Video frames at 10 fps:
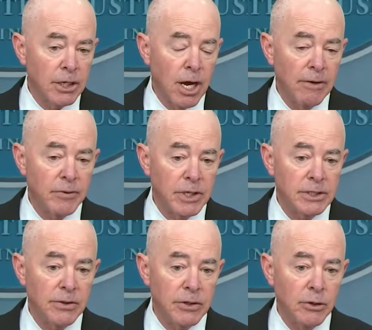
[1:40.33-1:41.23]

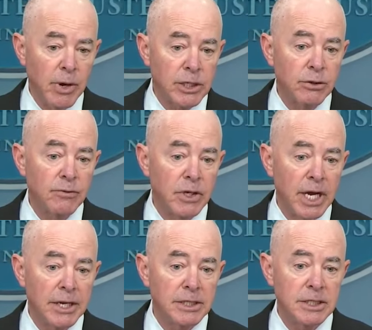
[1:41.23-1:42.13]
confidence in the director of the
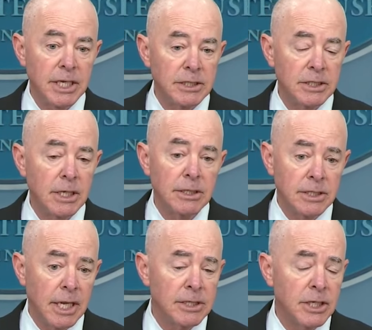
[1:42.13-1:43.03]
United States
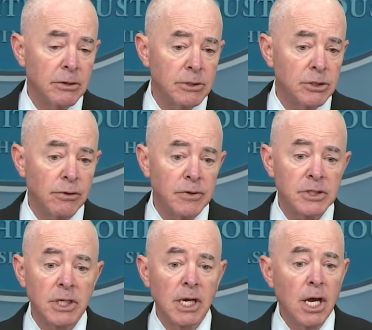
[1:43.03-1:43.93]
State Secret
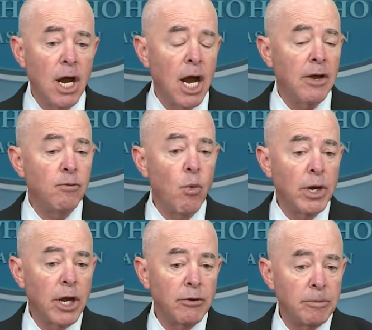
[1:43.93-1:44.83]
Service. I have
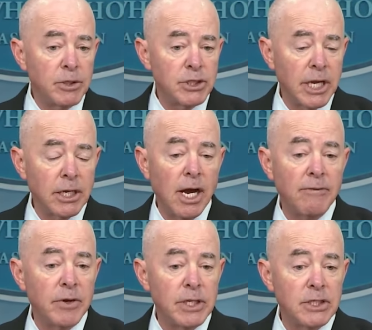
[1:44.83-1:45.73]
100%
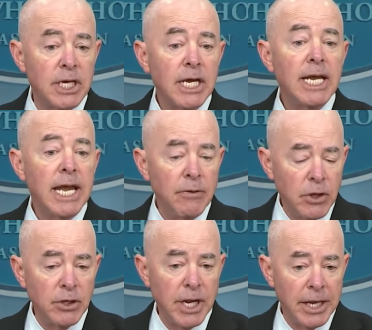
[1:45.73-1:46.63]
confidence in the
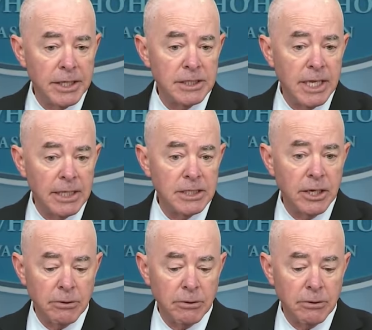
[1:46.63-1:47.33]
United States Secret